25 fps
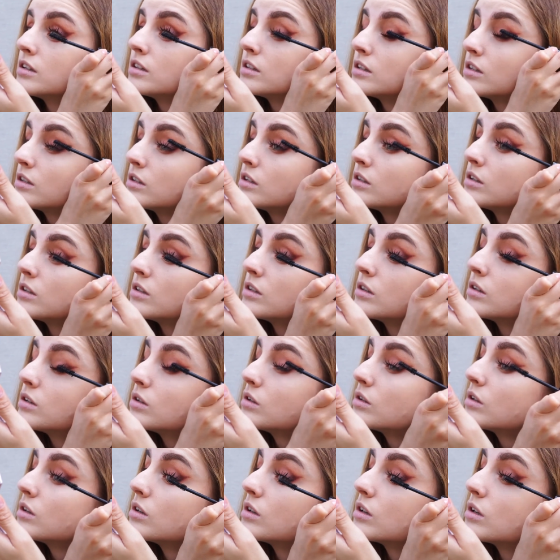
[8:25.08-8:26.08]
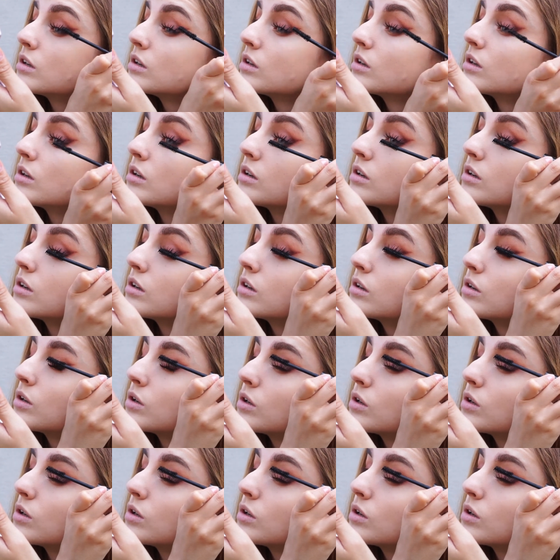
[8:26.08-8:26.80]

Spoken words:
Nobody speaks.